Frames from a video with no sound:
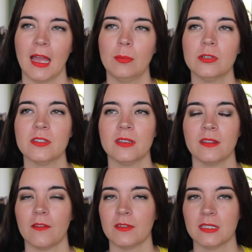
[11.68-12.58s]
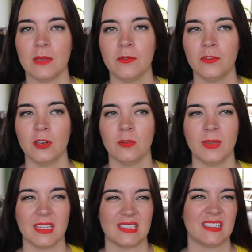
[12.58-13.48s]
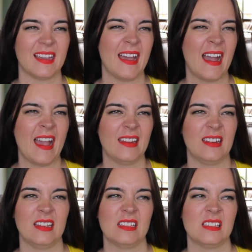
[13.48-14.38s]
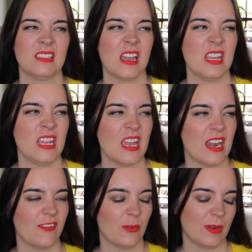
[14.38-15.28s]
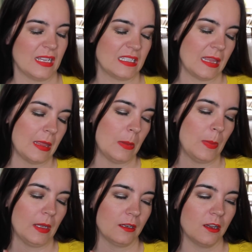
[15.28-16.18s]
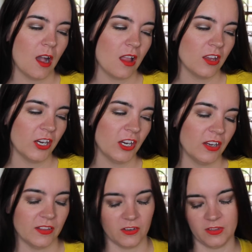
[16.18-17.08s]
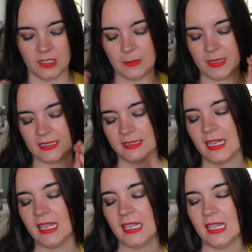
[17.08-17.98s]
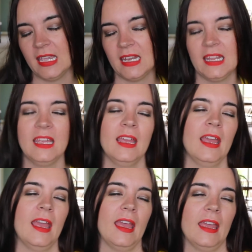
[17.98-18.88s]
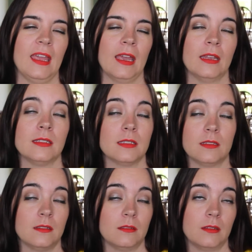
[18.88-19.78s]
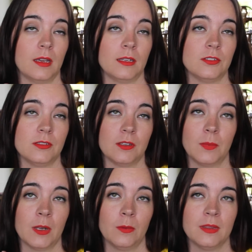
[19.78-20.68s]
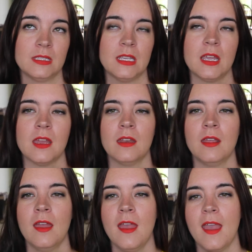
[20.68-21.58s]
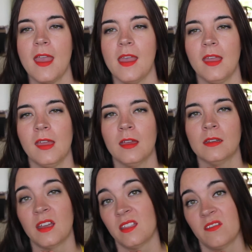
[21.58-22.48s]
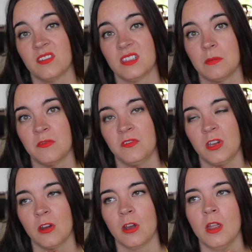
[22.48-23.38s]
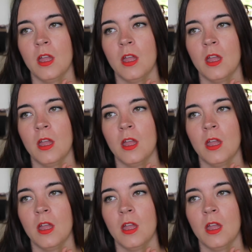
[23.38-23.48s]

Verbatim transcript: I personally love this time of year because it's hot and it's sunny and everyone gets a little bit of color and they're a little bit tan and I just look better with the tan and I love this time of year.